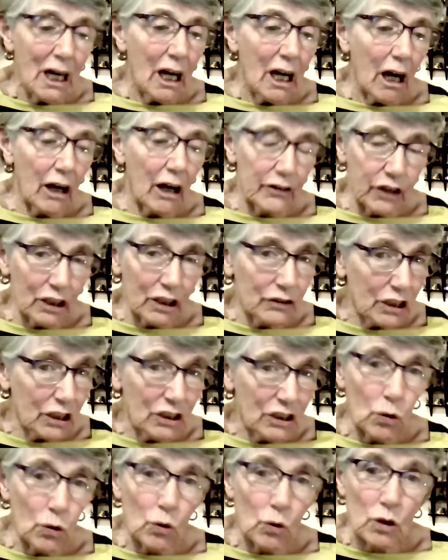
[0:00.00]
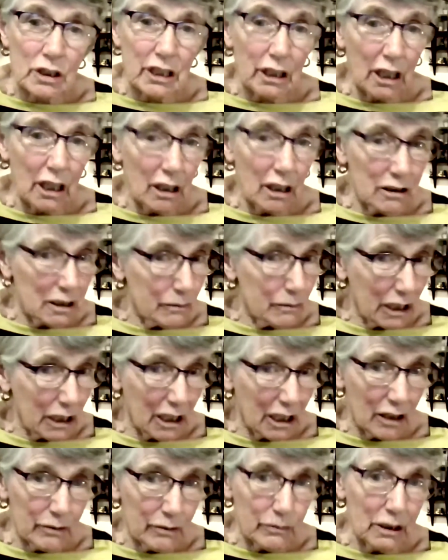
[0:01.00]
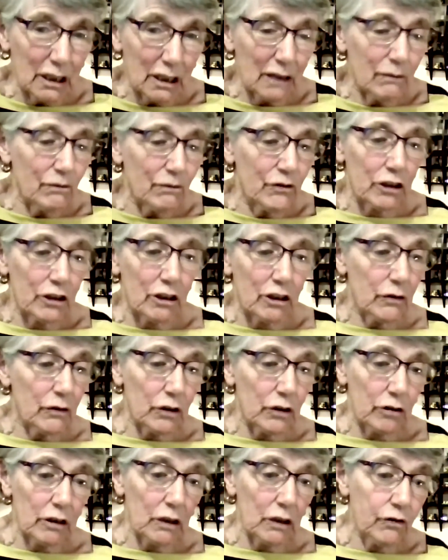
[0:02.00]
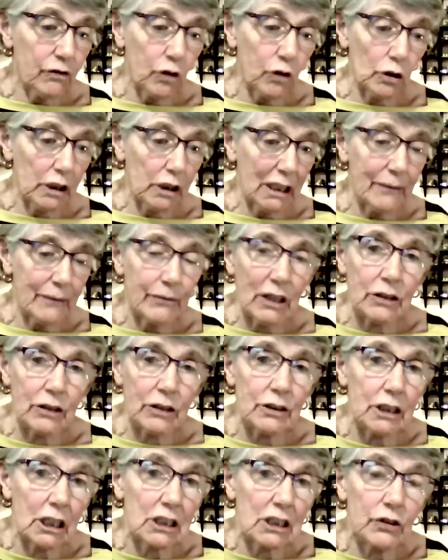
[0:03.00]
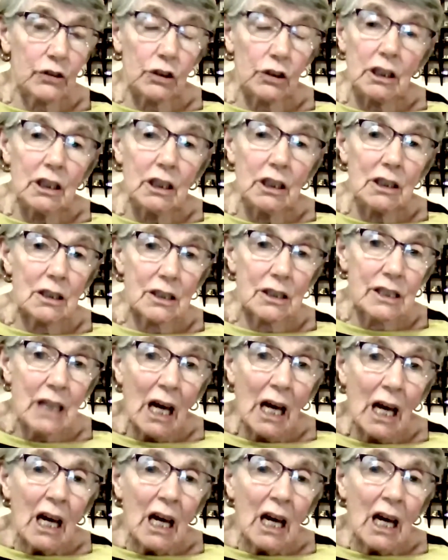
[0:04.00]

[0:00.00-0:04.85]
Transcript: I think the doors are going to be opening very, very fully in the next few years.